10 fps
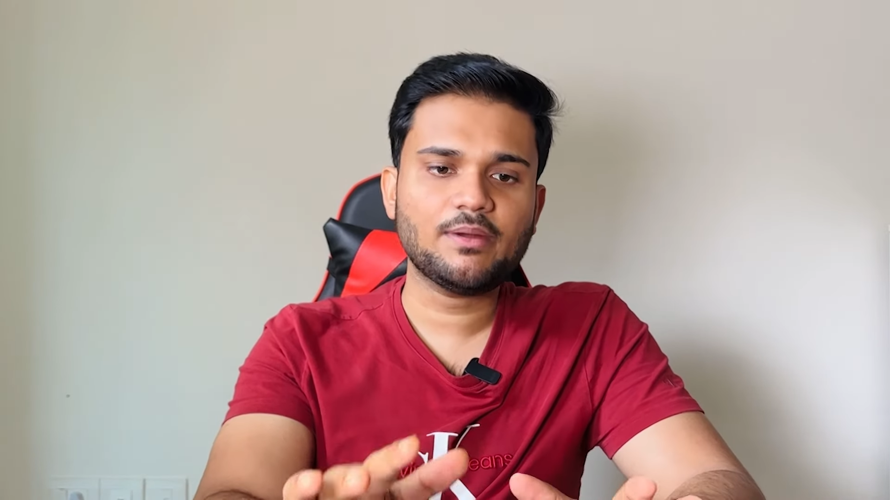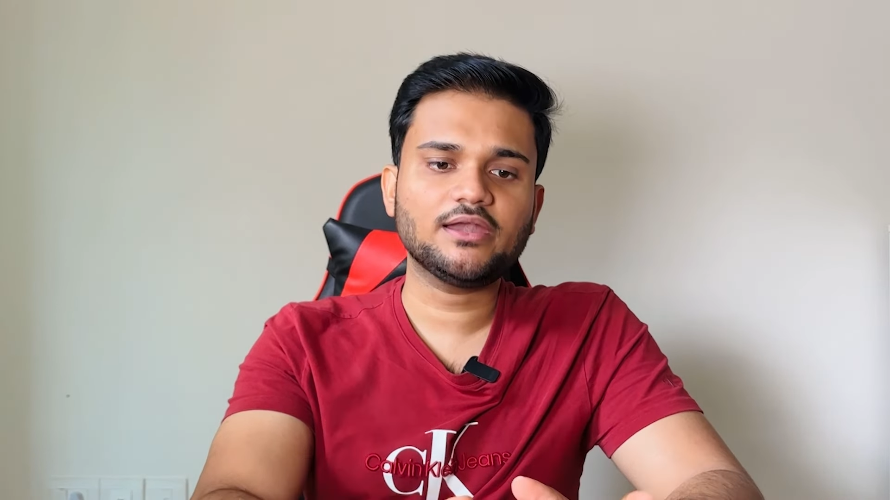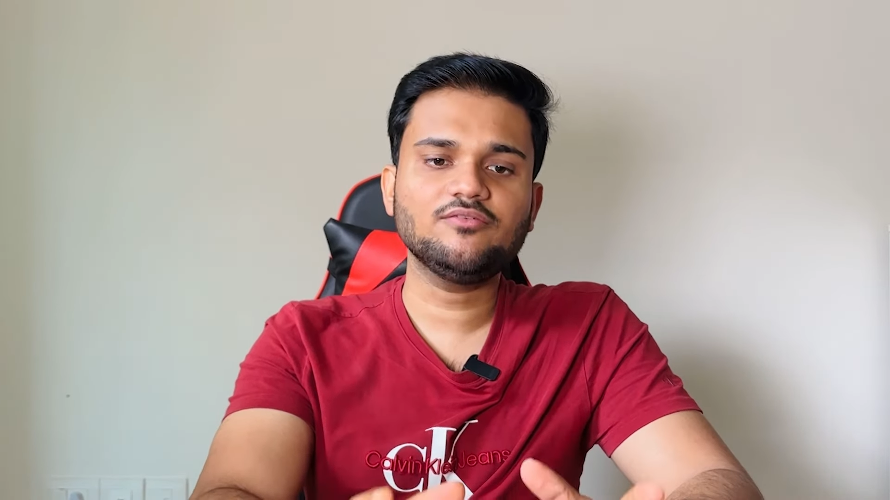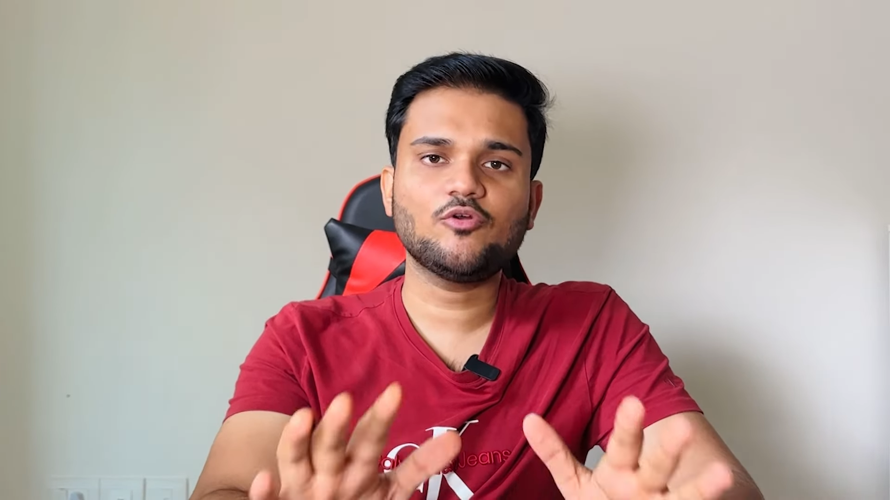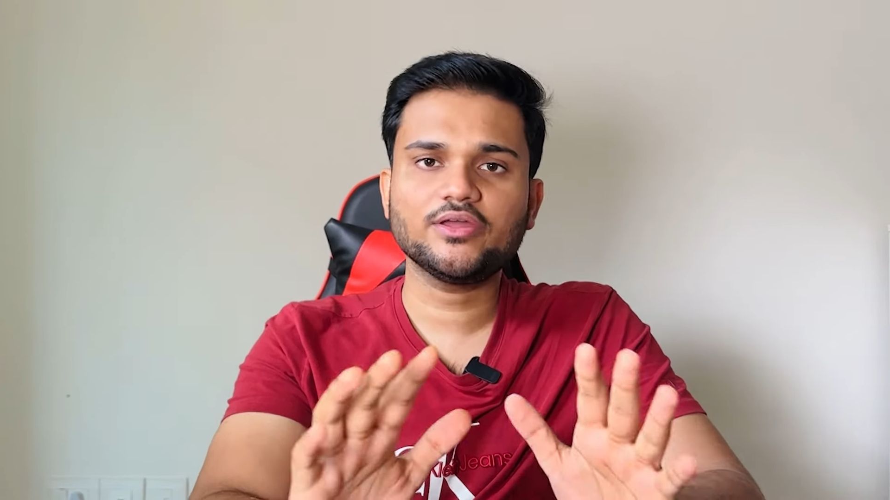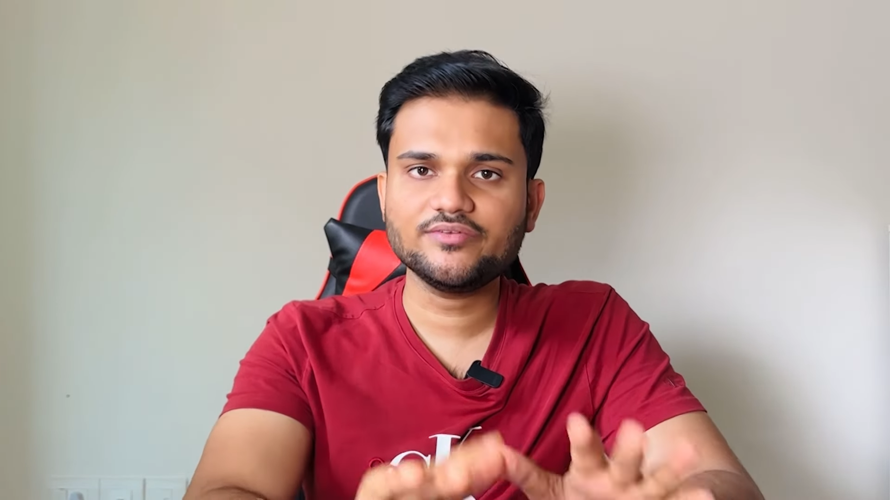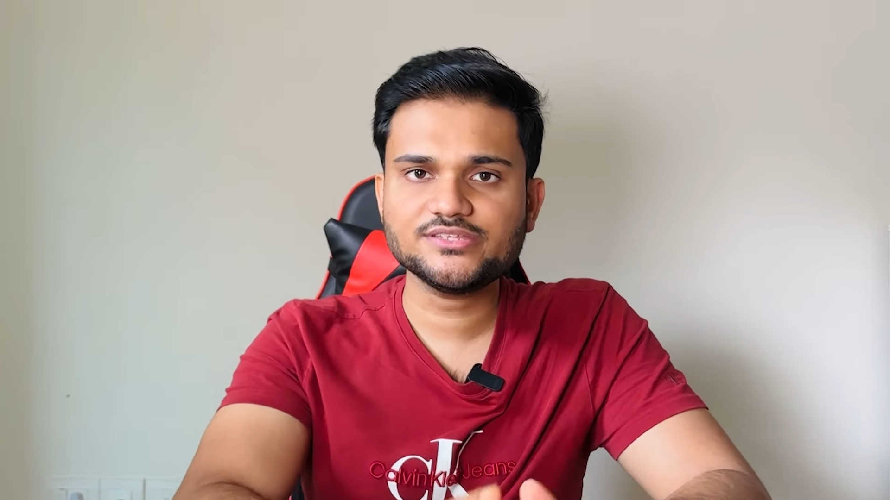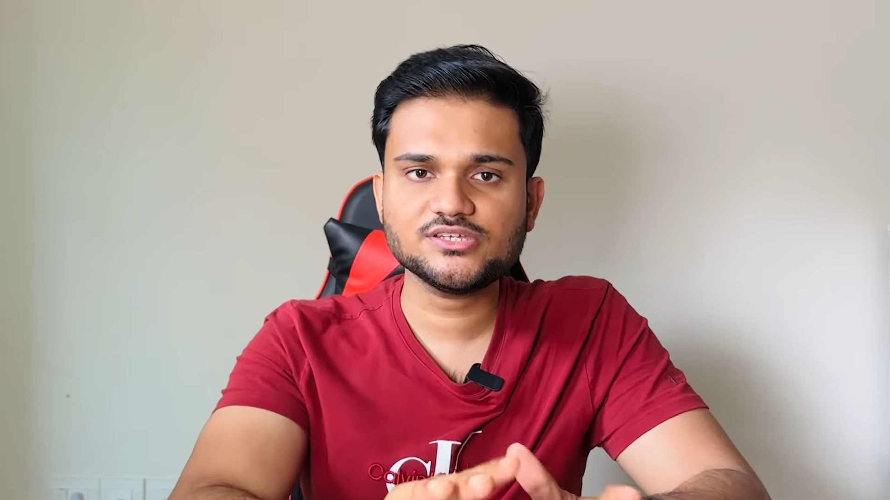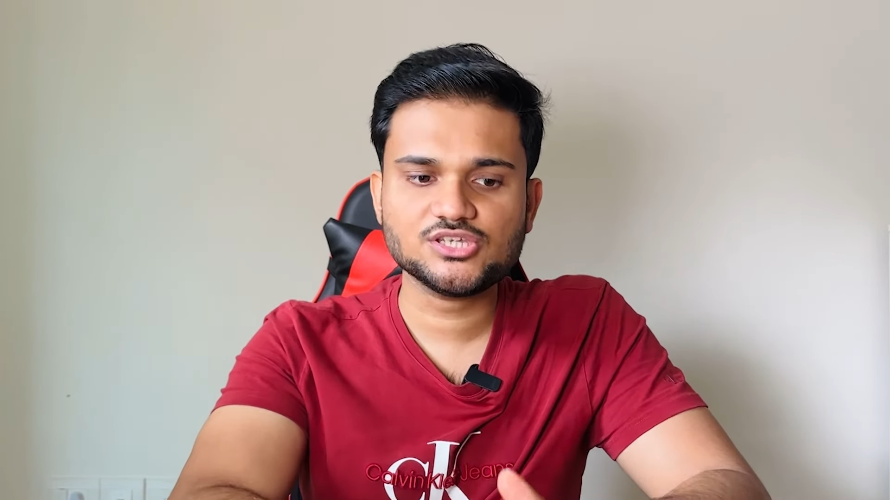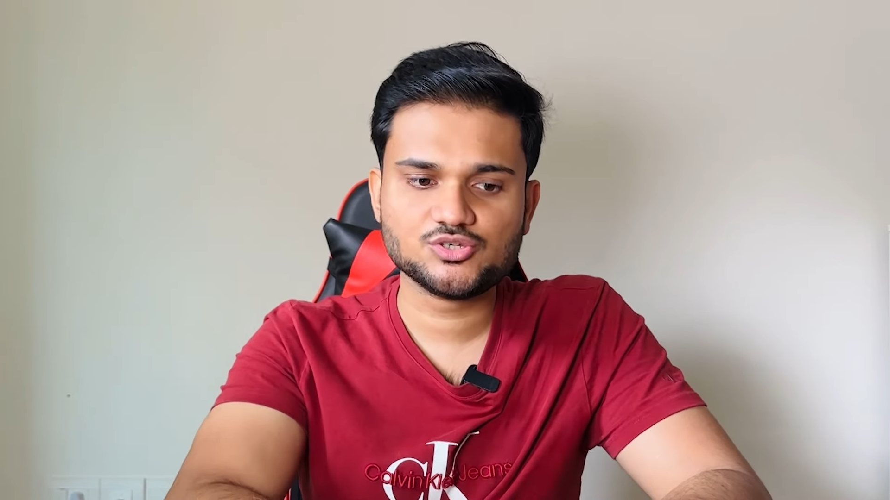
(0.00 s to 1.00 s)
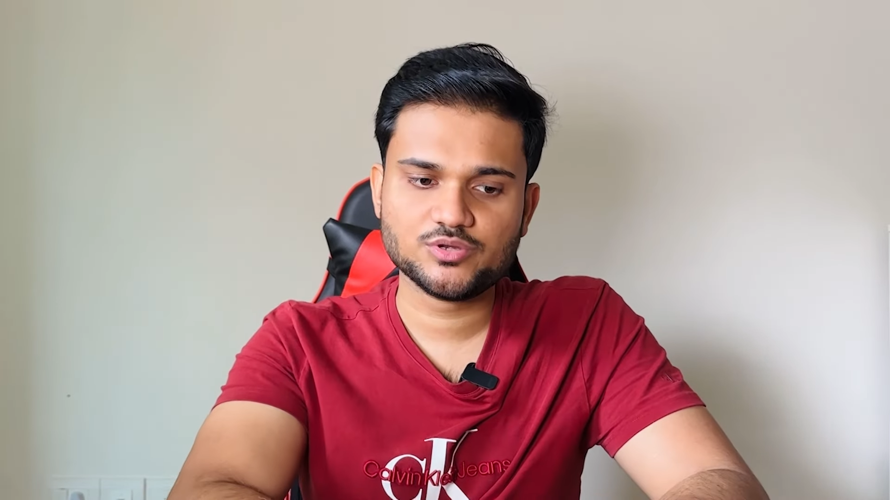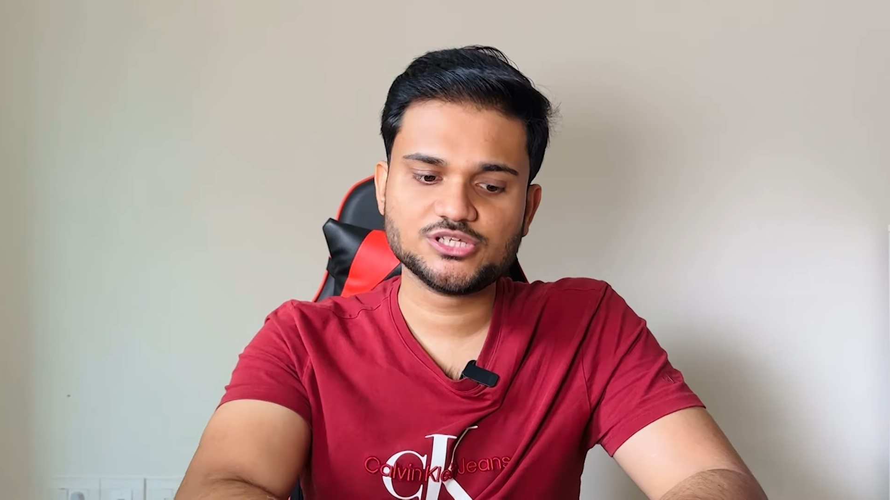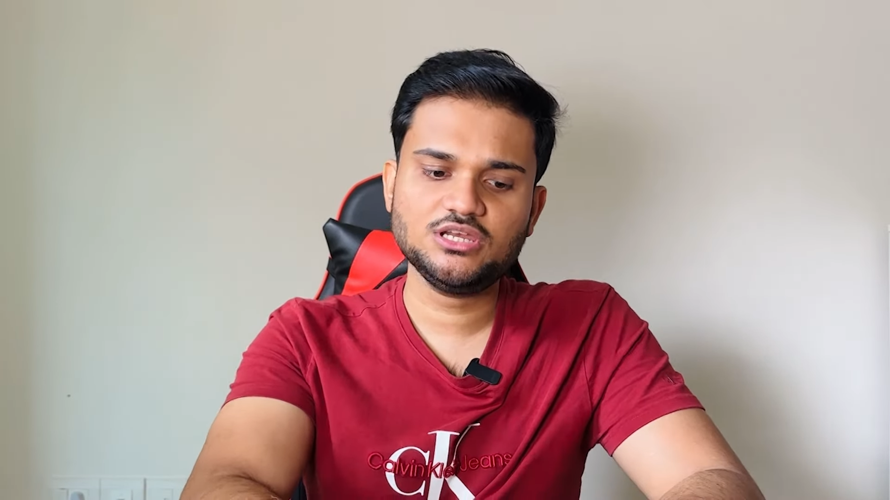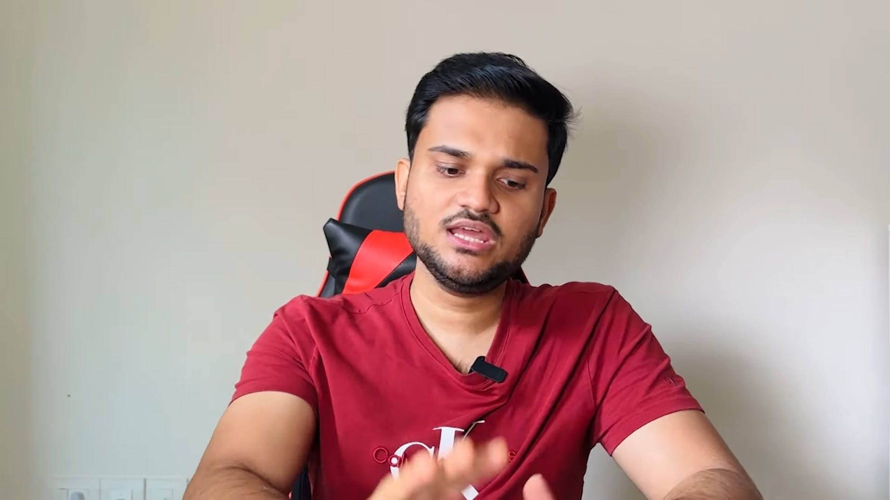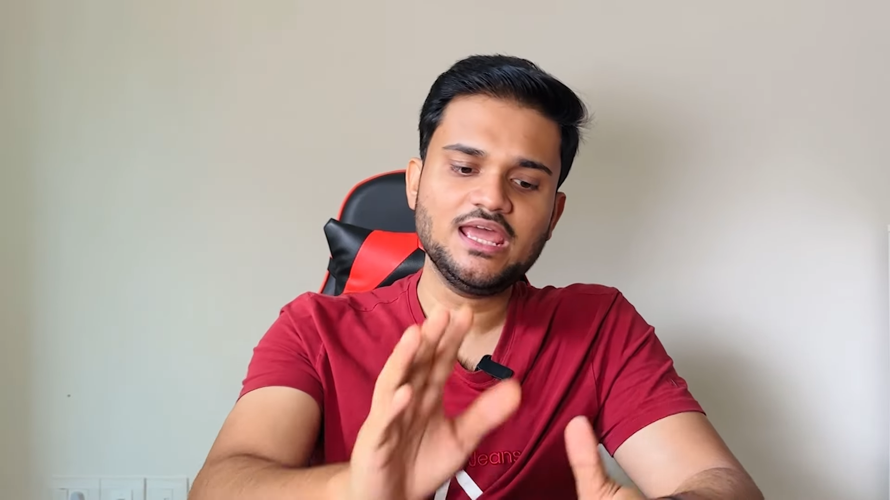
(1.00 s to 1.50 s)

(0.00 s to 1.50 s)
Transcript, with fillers: pattern whatever is the situation